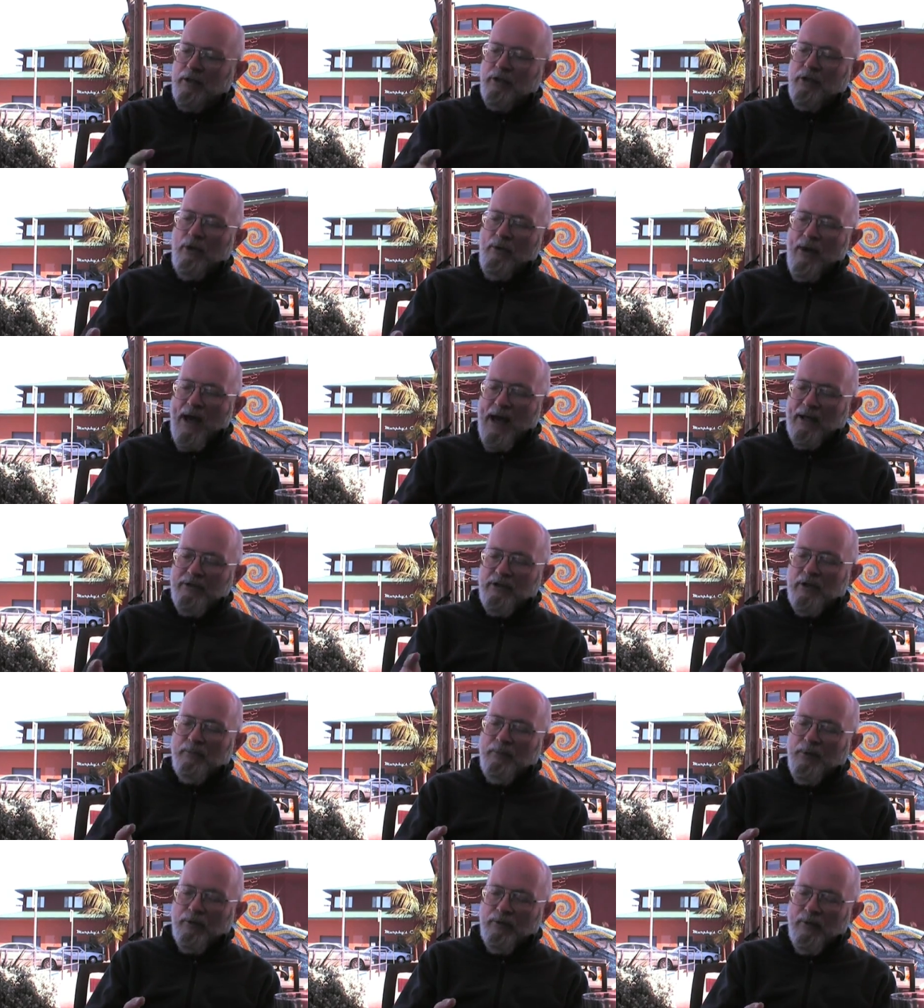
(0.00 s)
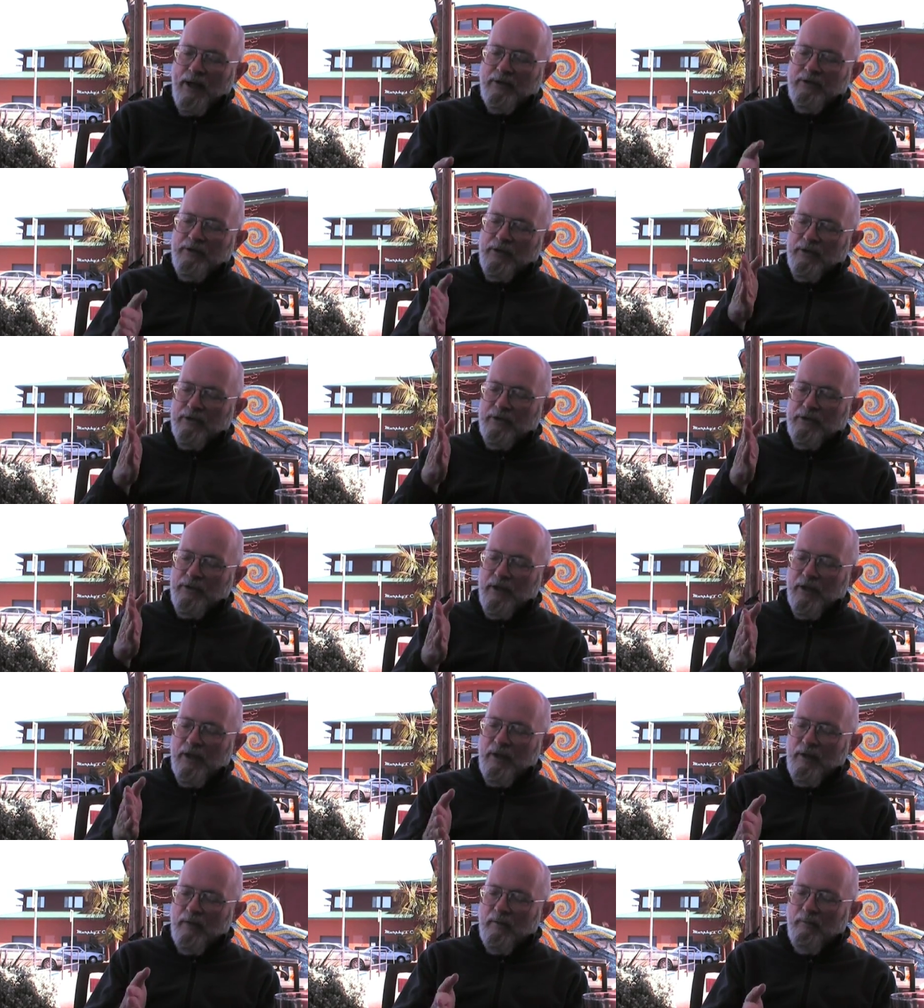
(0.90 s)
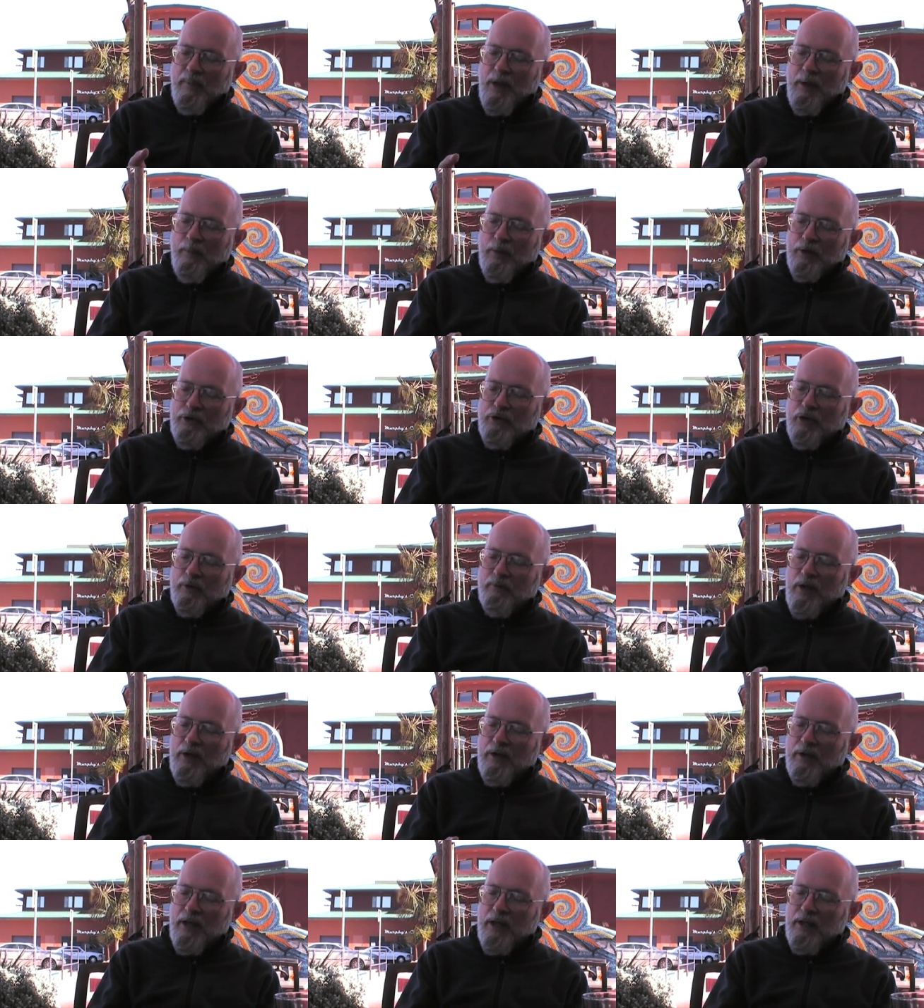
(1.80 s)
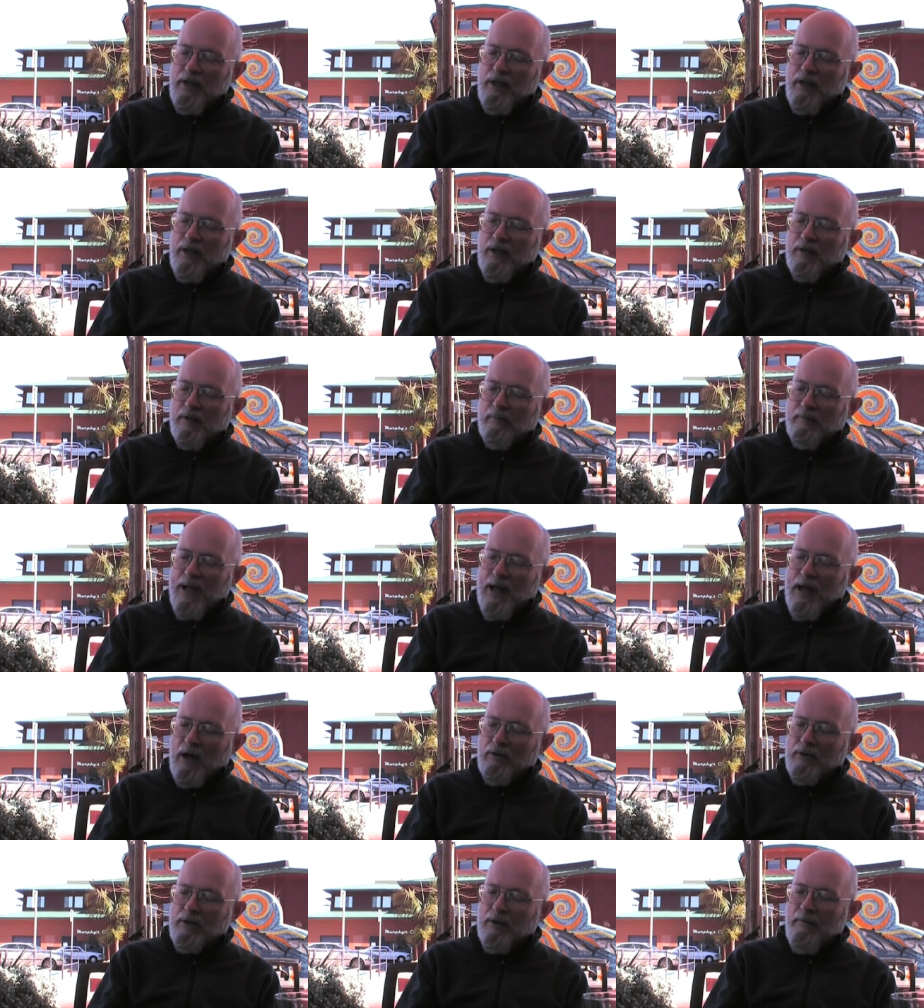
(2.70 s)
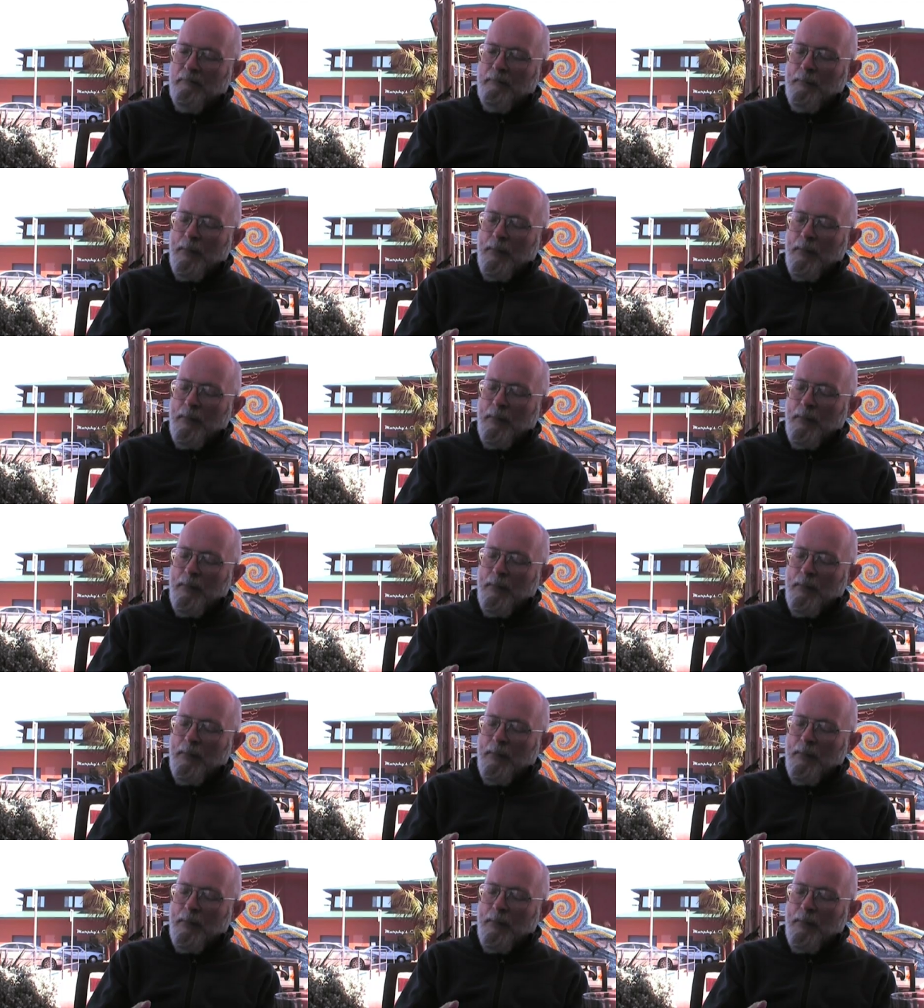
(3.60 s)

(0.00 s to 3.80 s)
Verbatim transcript: So as it progresses, people should be thinking about